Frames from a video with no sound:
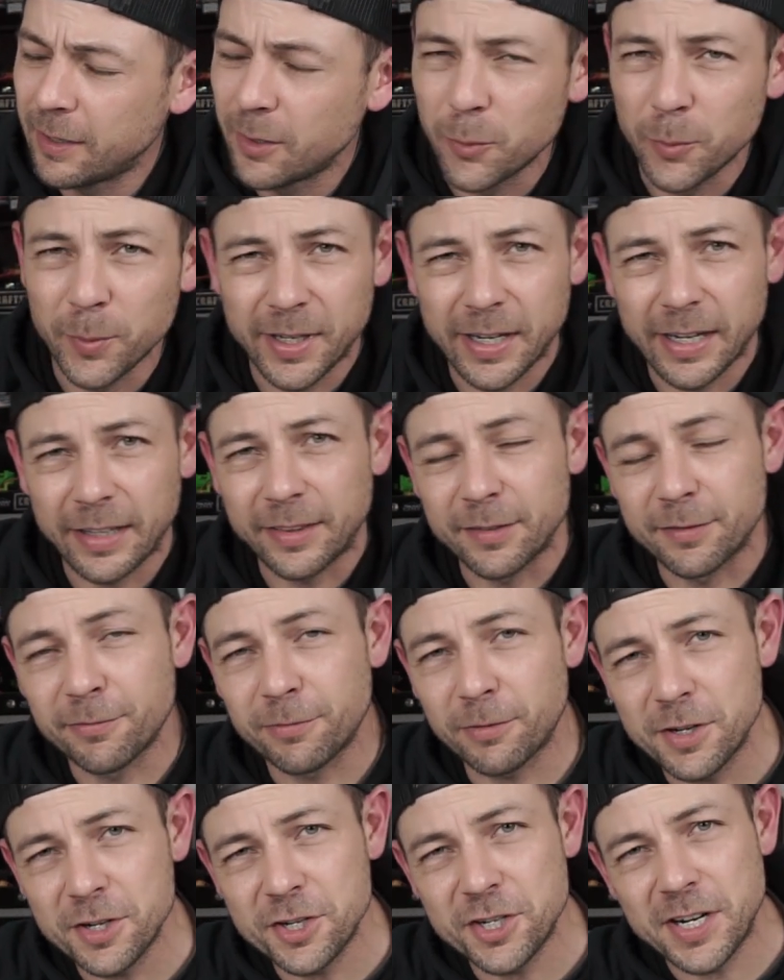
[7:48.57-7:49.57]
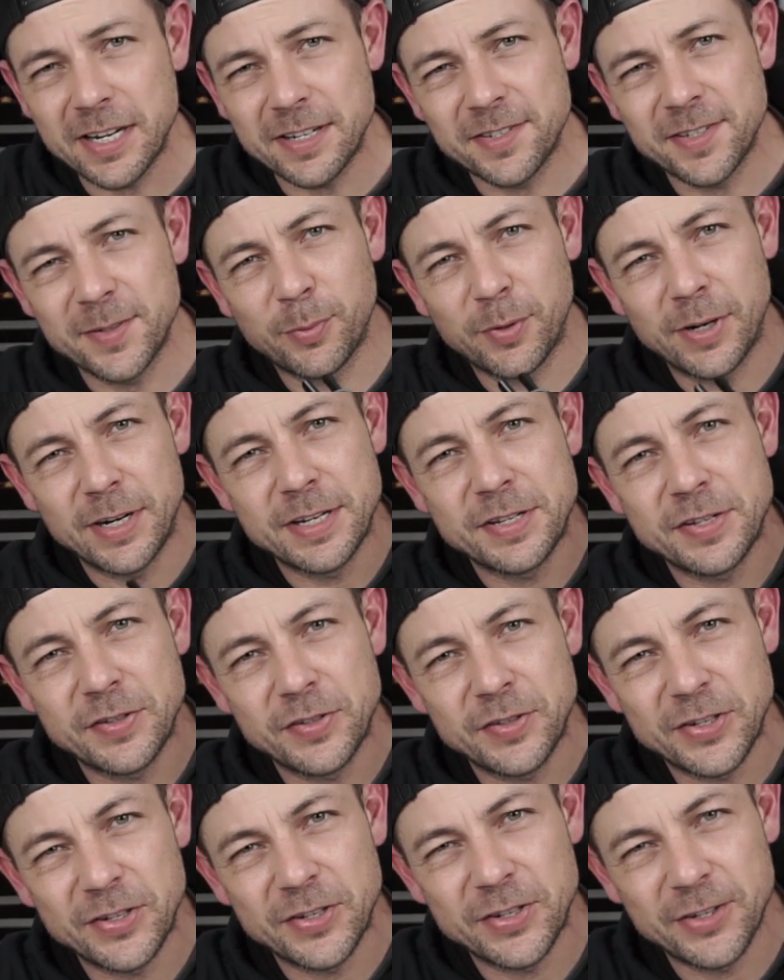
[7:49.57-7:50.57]
We got the front chassis
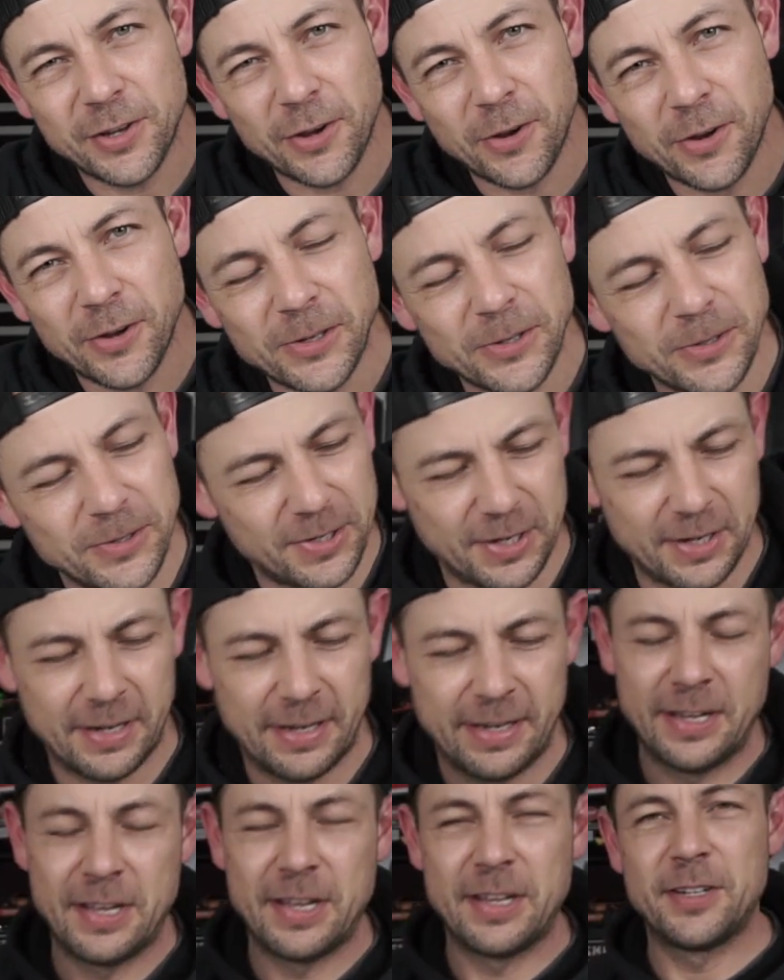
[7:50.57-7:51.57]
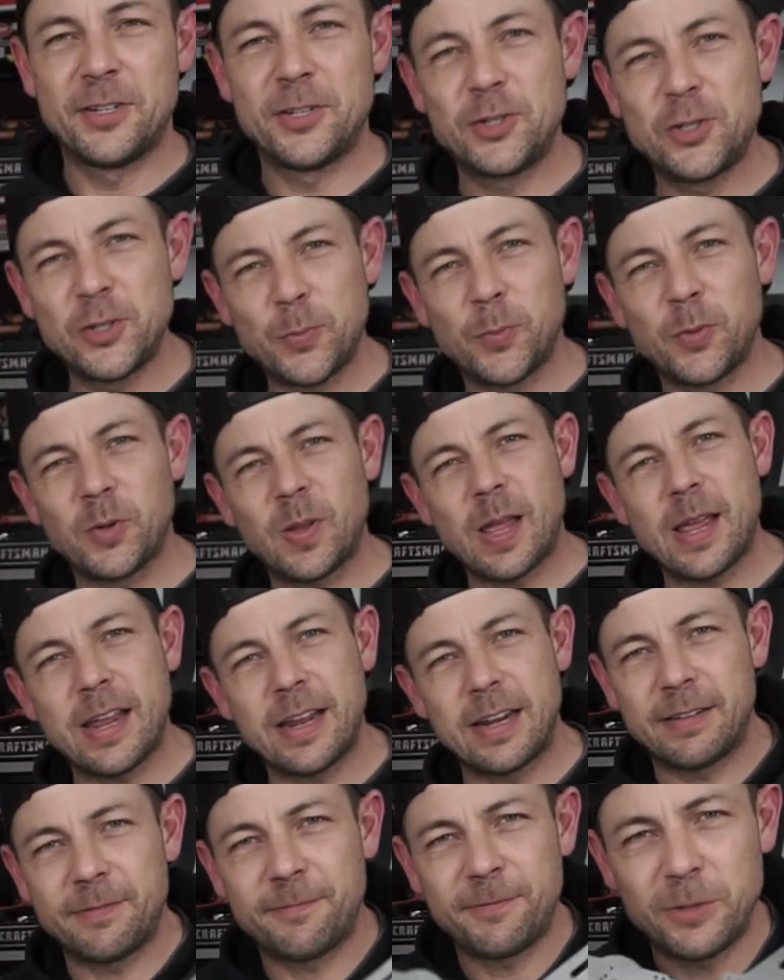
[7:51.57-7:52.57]
braces installed. Super
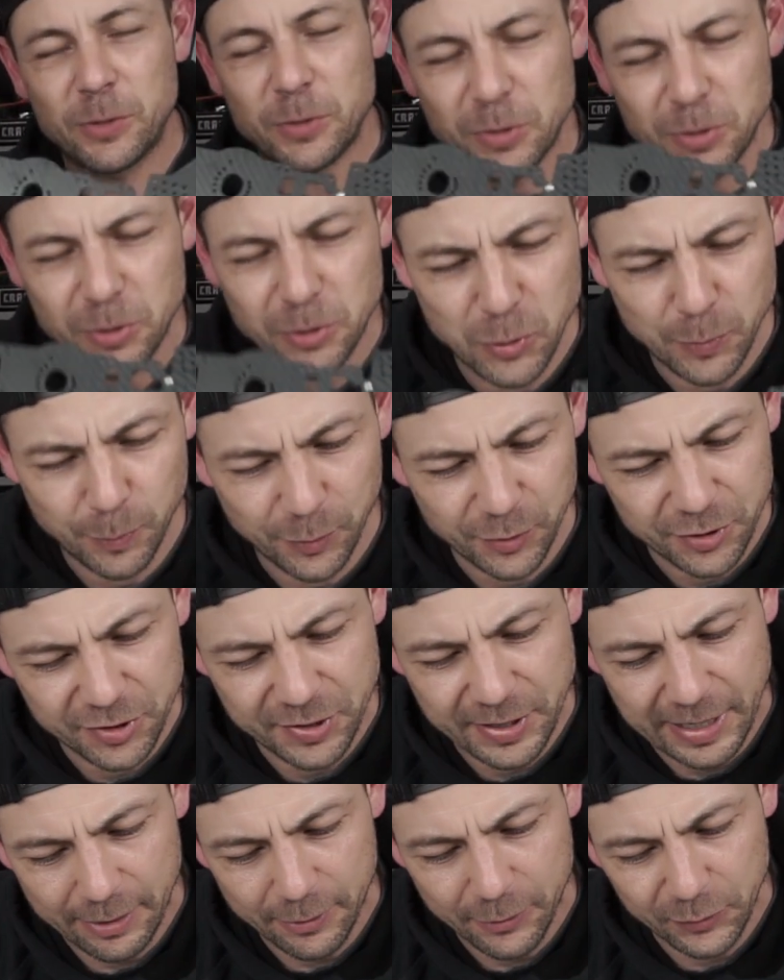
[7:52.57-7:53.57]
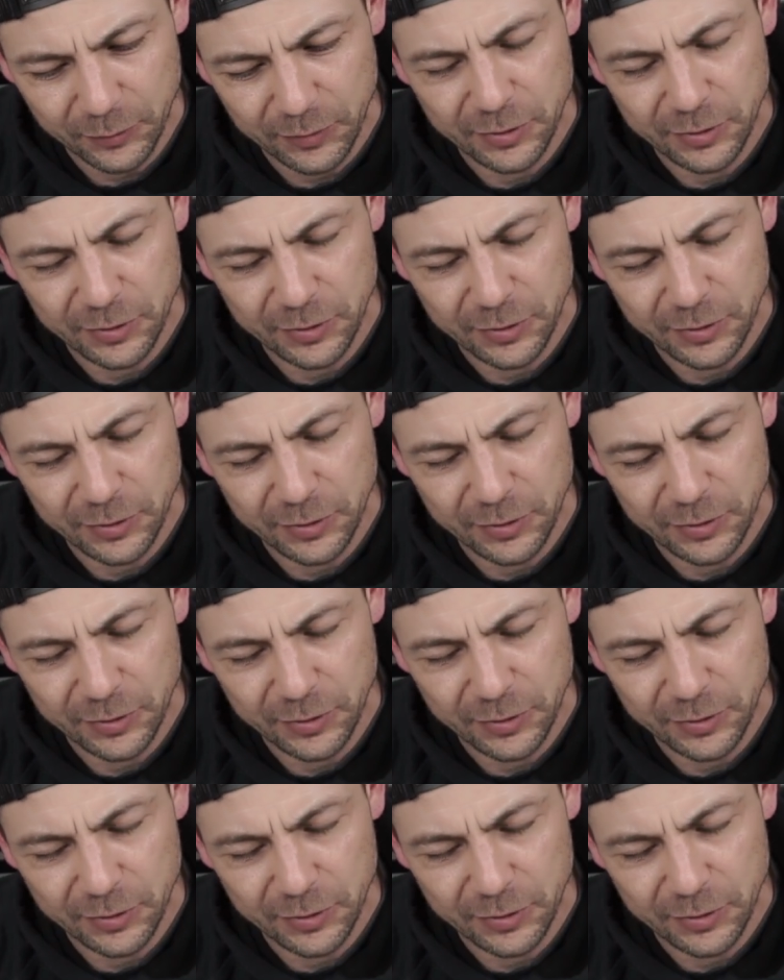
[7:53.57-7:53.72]
light, feels super stout.